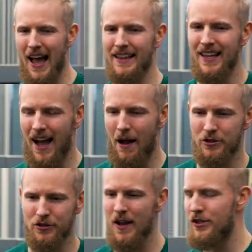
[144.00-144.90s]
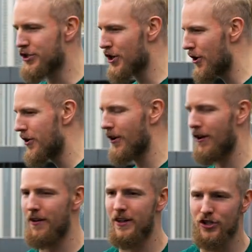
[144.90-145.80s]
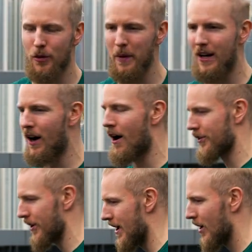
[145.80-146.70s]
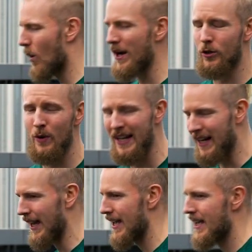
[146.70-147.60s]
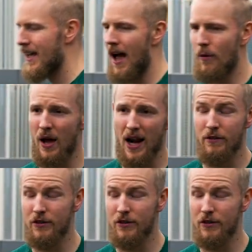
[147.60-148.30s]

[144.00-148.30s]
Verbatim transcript: that, I was trying to turn the shopping cart quite quickly. And while I